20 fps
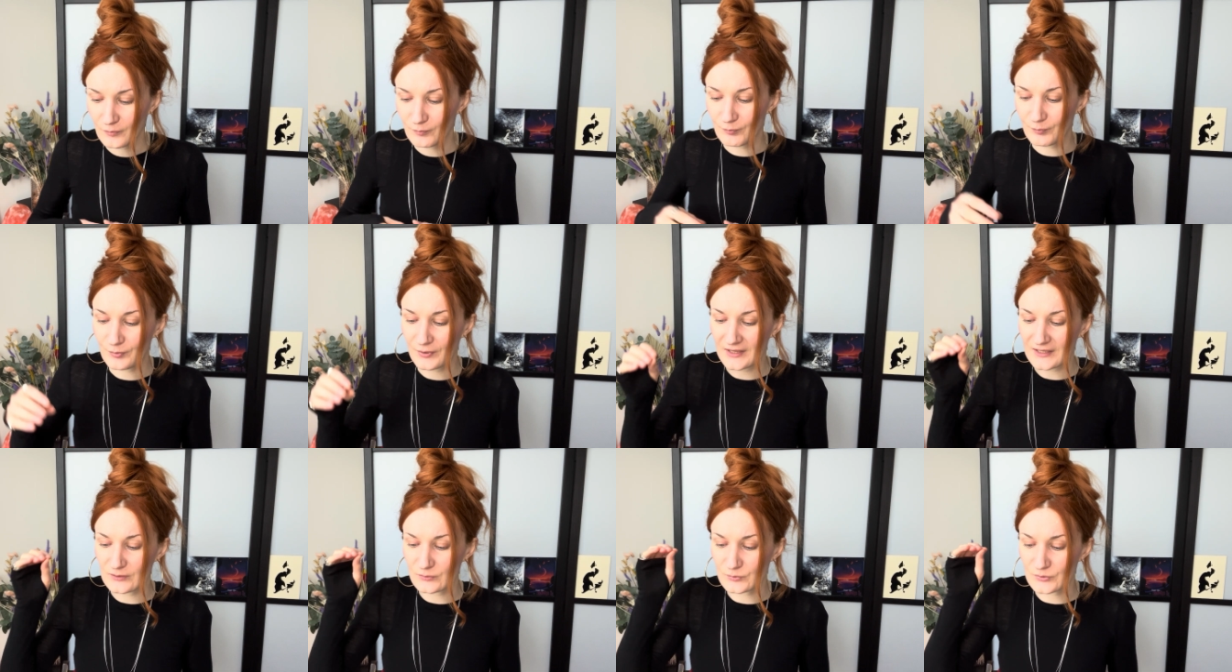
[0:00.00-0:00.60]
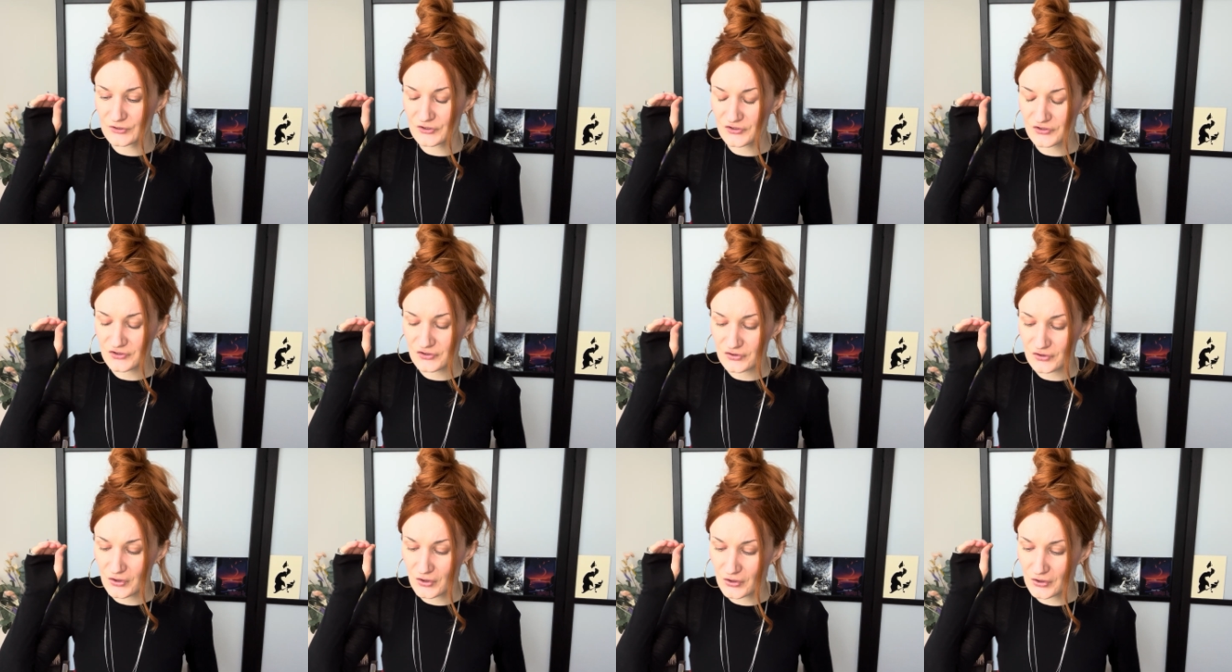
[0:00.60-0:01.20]
but it was
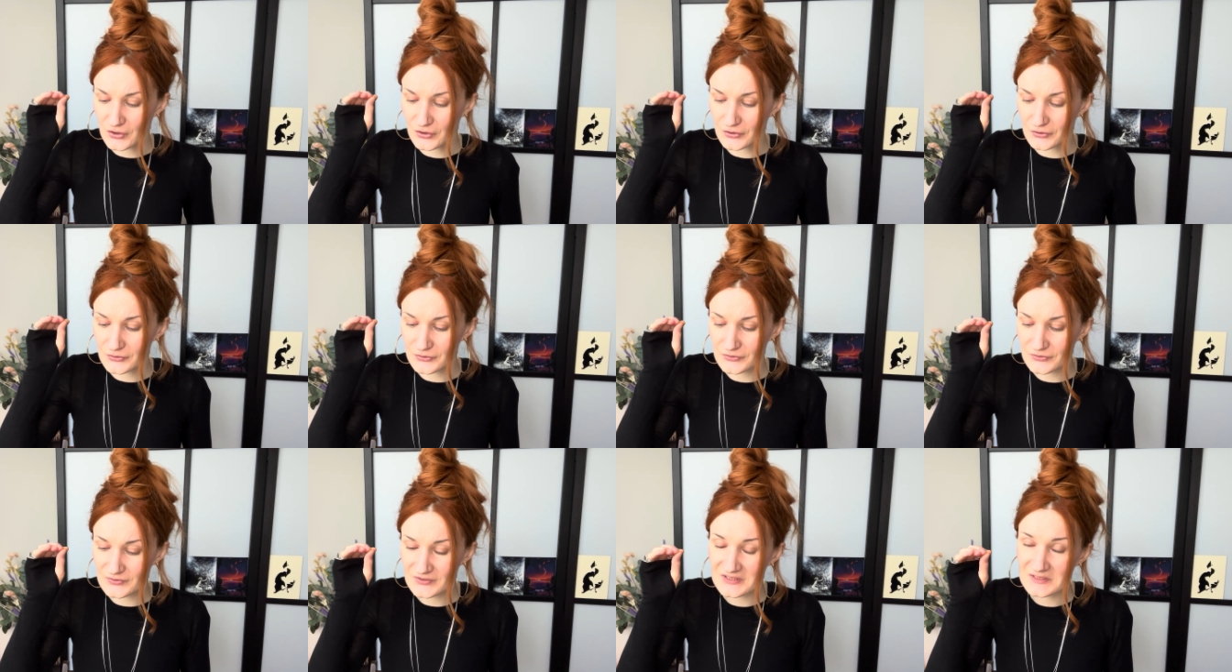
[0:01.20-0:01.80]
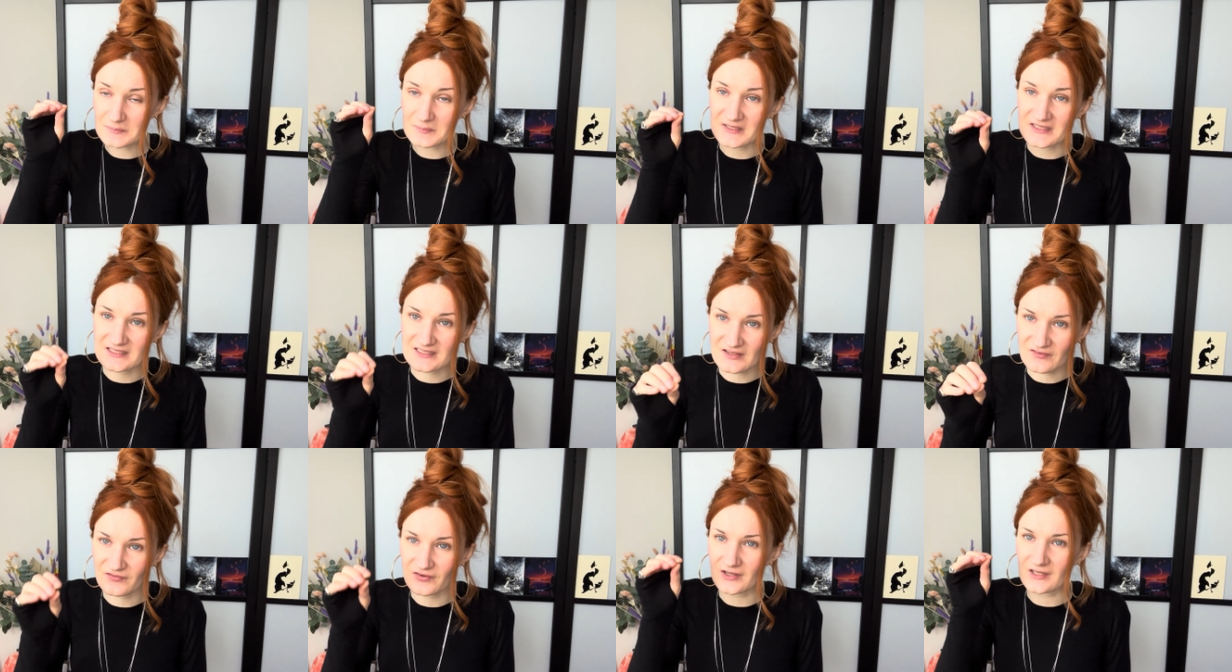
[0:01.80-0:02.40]
so
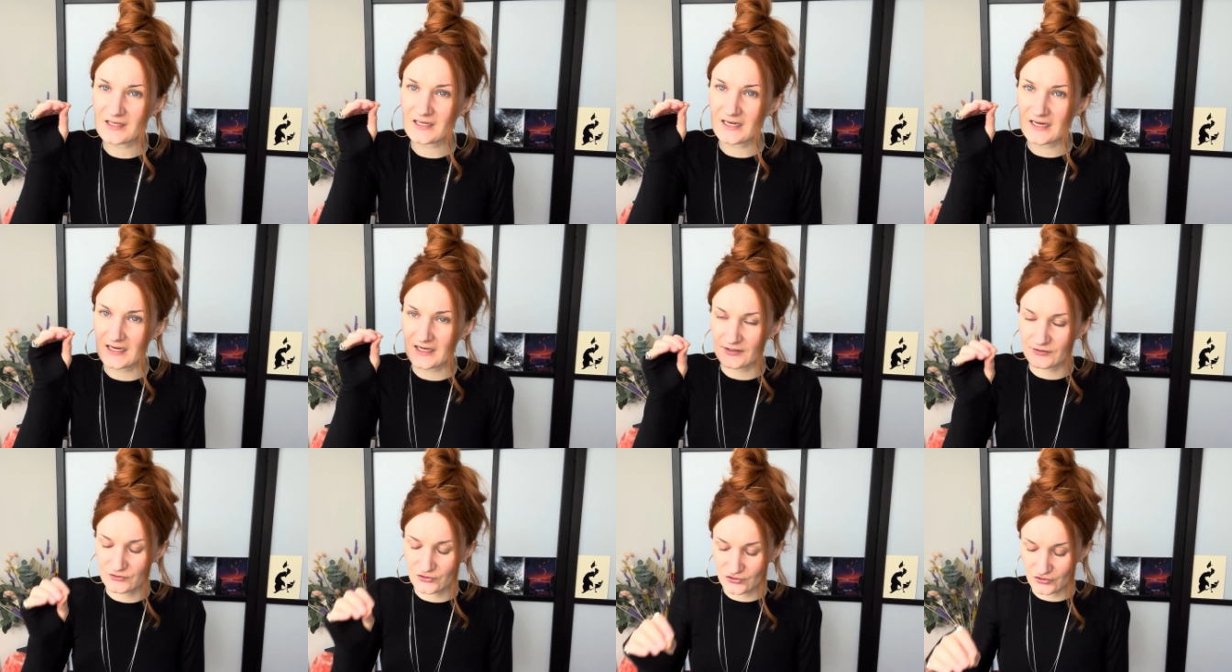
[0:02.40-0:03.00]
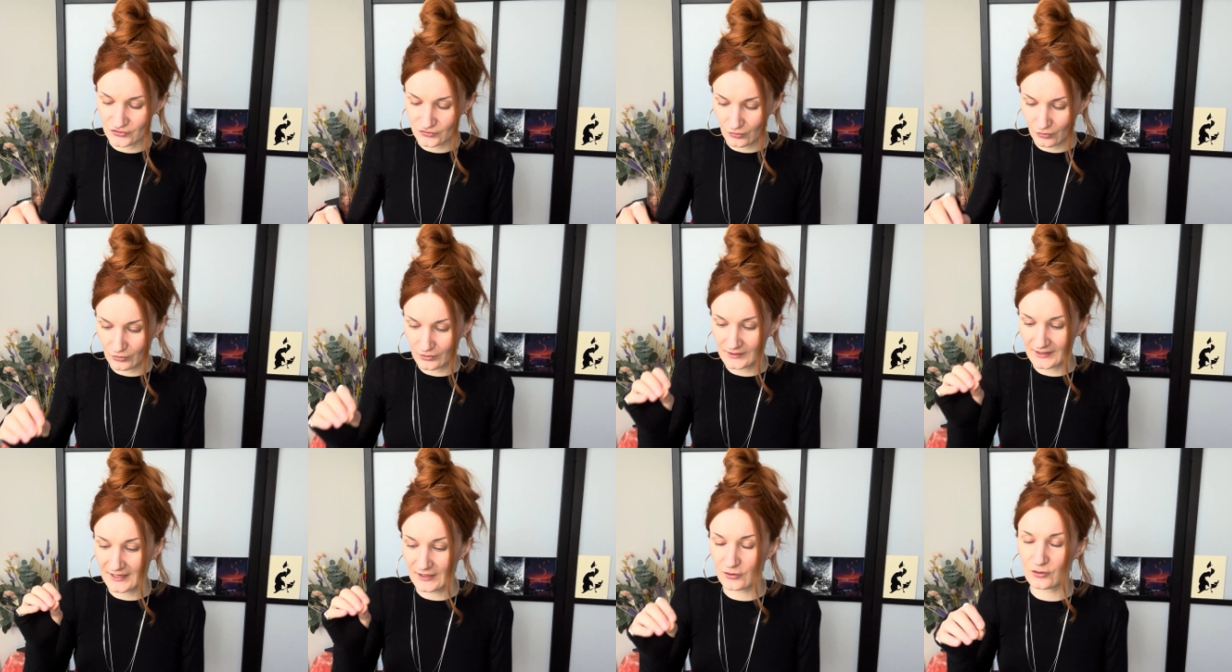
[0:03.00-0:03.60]
specifically and
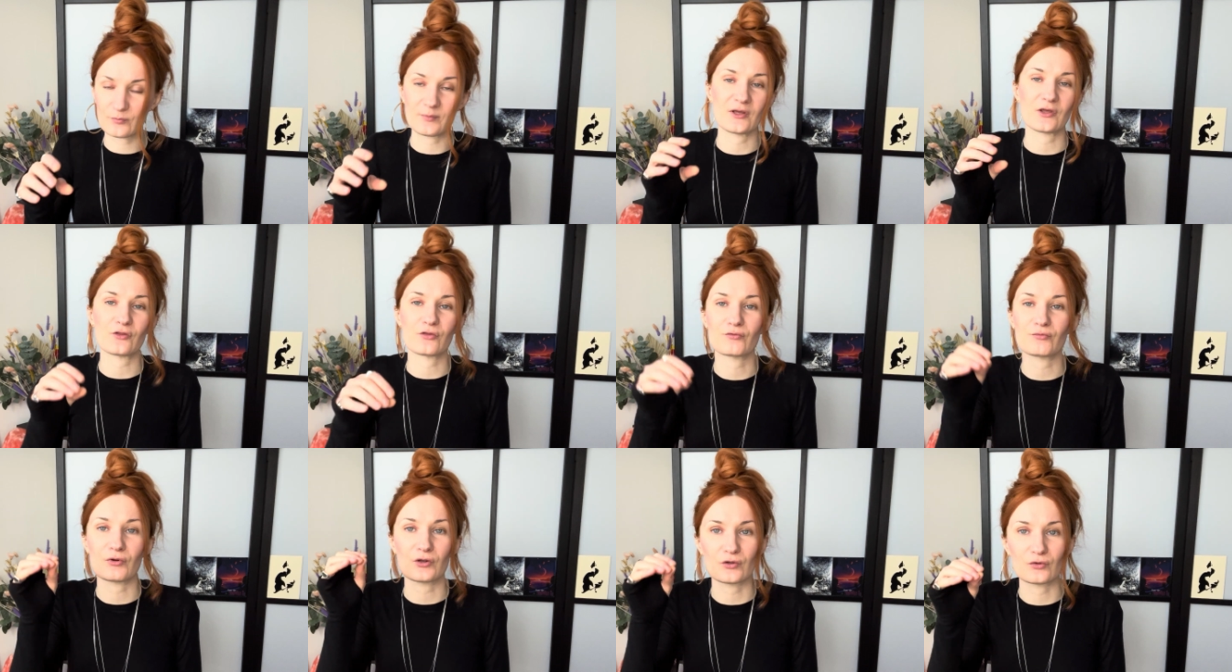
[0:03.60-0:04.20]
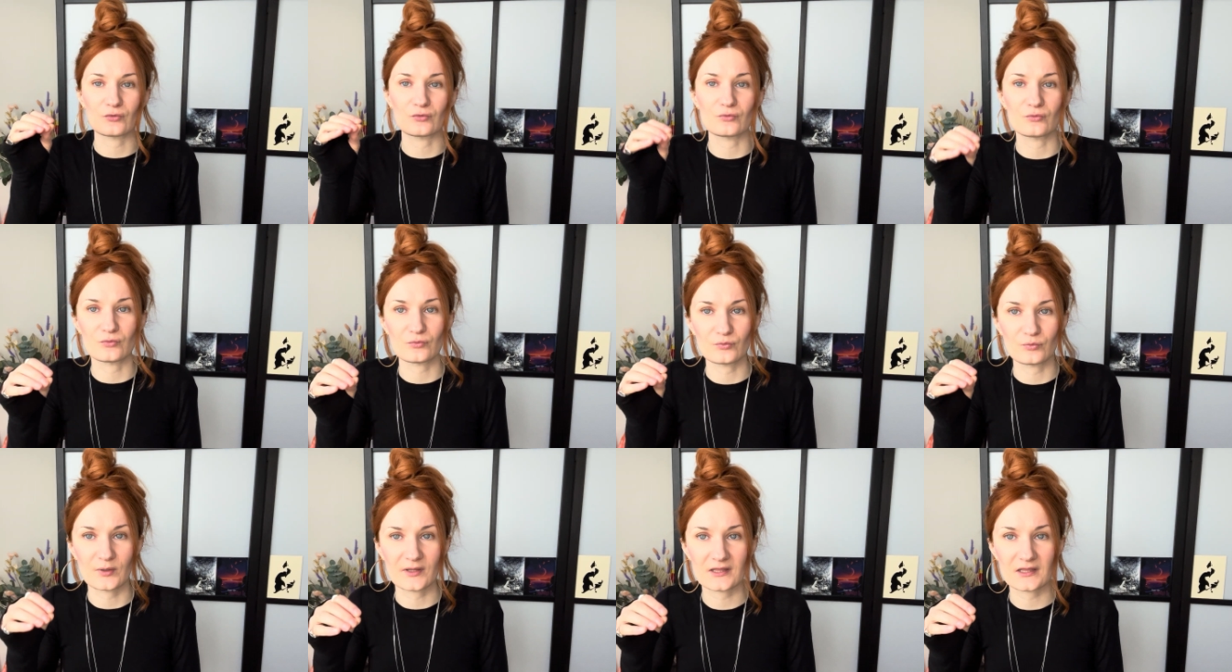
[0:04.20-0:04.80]
strongly coming through
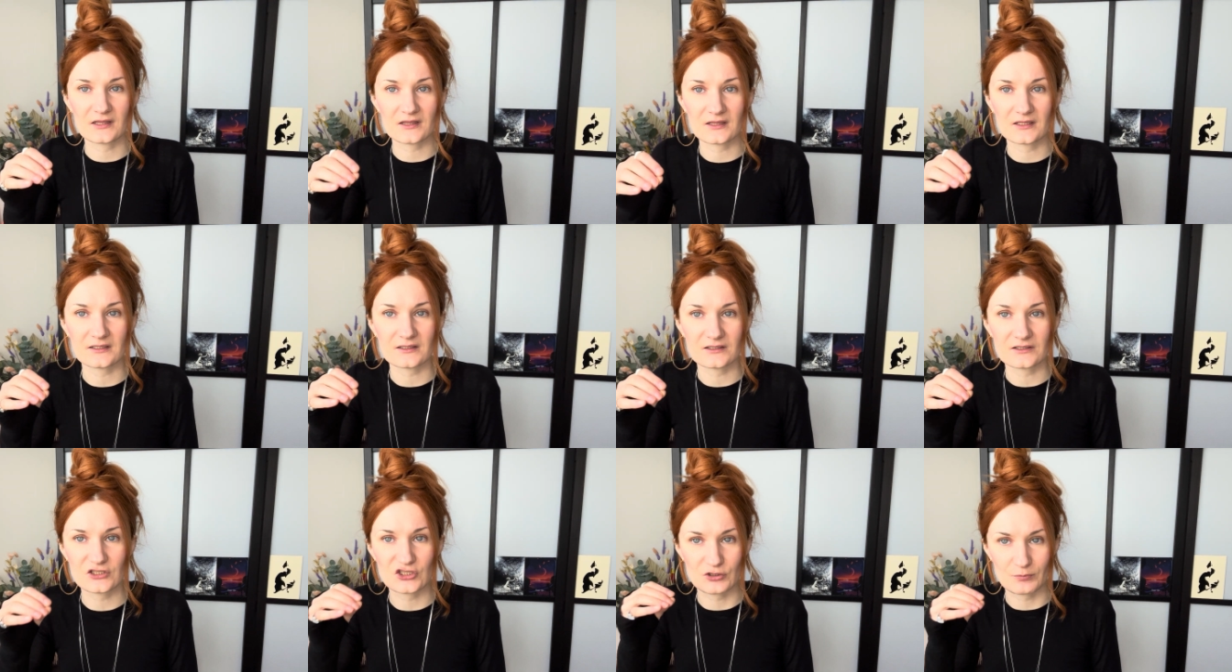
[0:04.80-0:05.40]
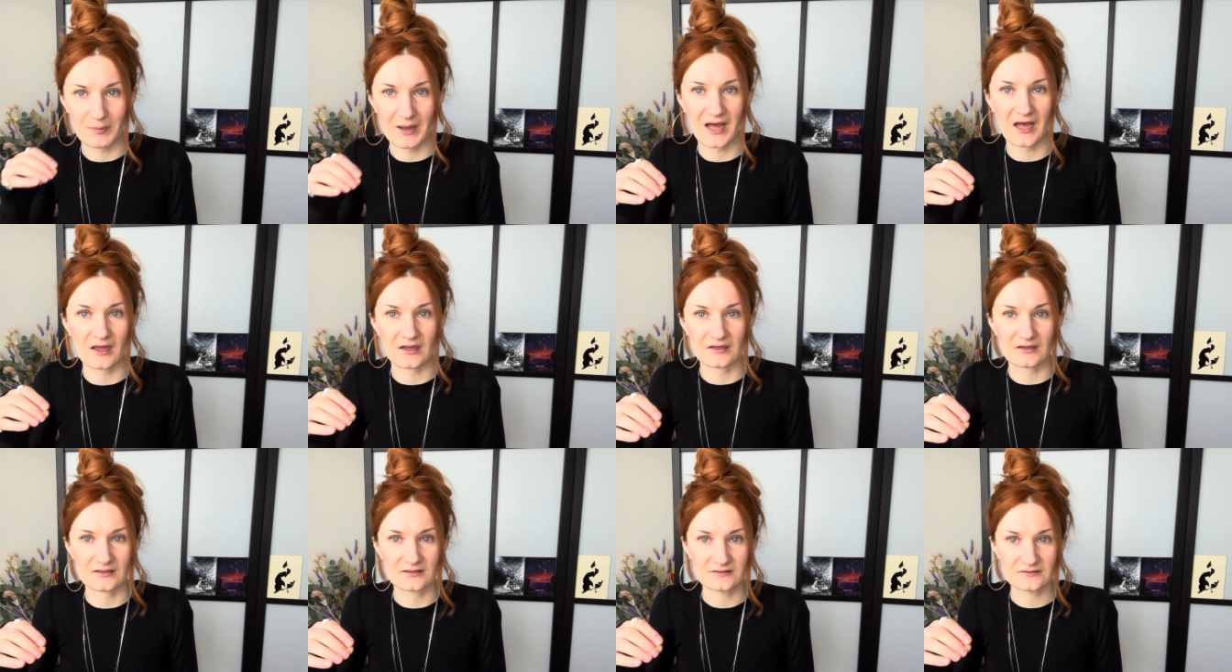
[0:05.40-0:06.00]
with
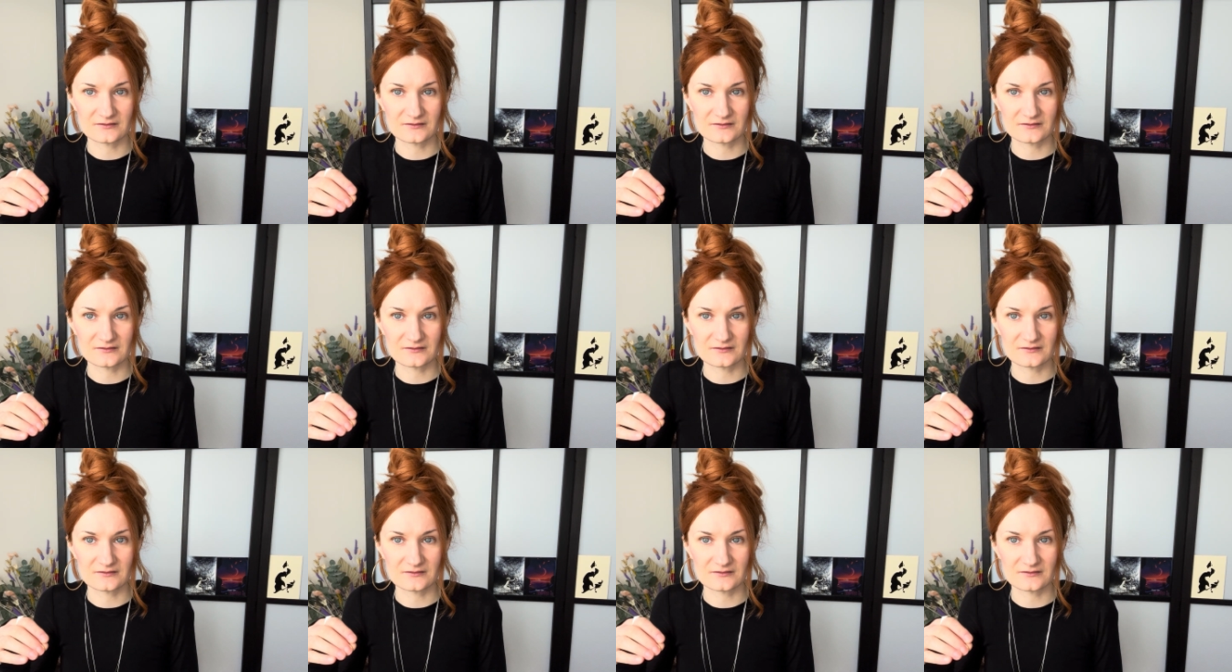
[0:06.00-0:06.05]
Japan.